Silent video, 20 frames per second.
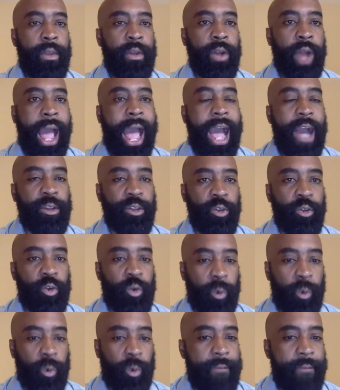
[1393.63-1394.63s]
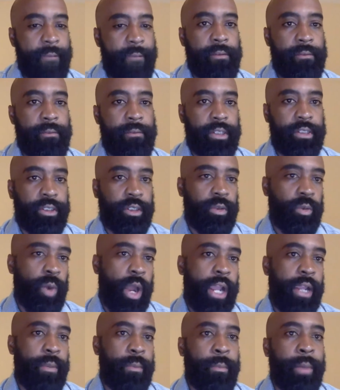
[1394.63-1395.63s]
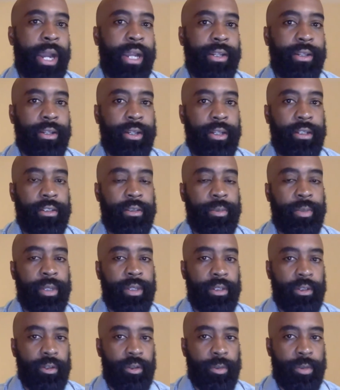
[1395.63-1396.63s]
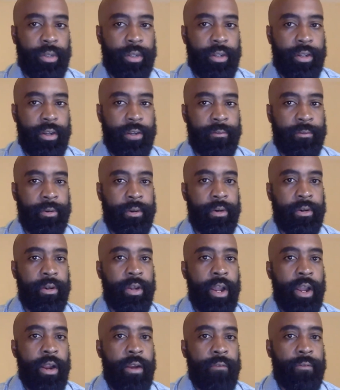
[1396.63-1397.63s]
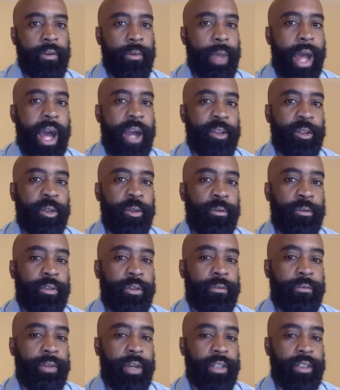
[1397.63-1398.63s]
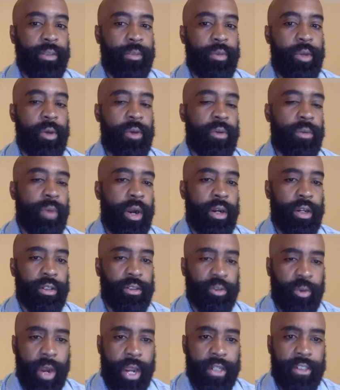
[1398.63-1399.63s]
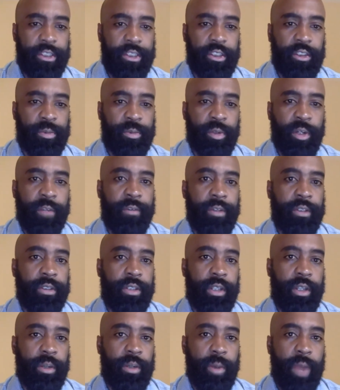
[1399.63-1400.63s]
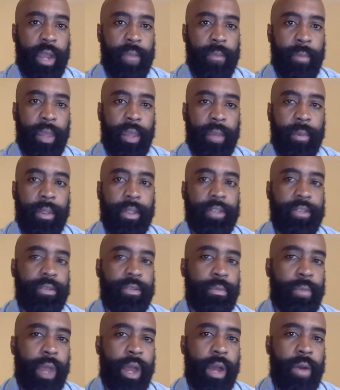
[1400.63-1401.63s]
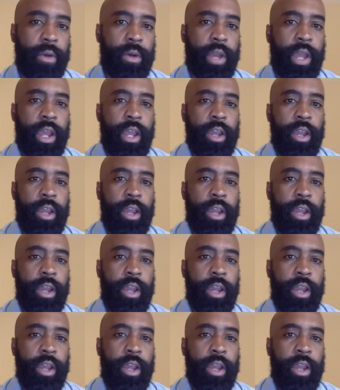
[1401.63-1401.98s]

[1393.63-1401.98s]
how you craft that vision, right, might need to be a little bit different from how you've developed go-to-market strategies previously, right? Maybe it's about,